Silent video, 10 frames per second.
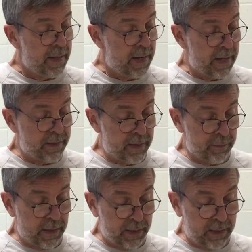And then I'm
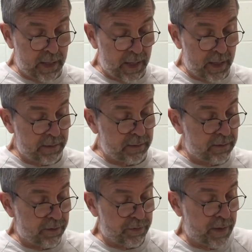going to cut the
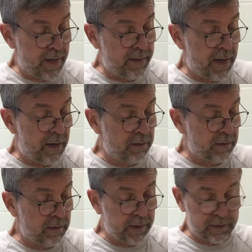thread. Now,
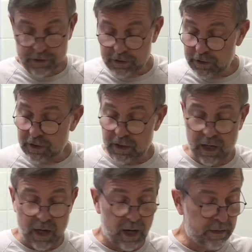it's good to
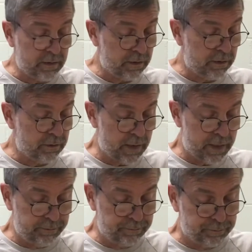cut the
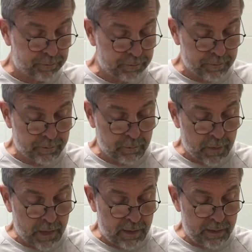thread,
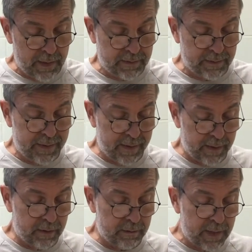not to
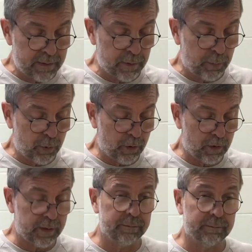tear it, not to pull
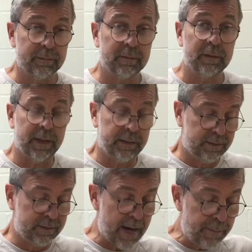and
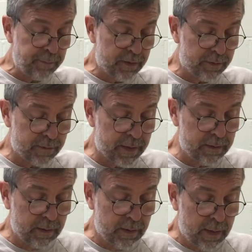snap the thread.
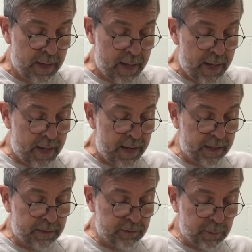And
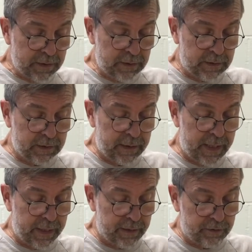as much as you
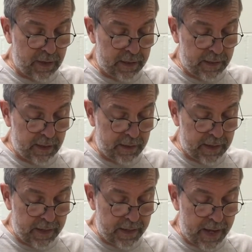can, try to cut it
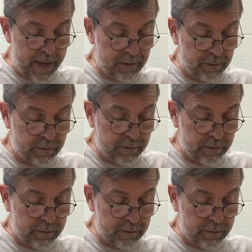at an angle.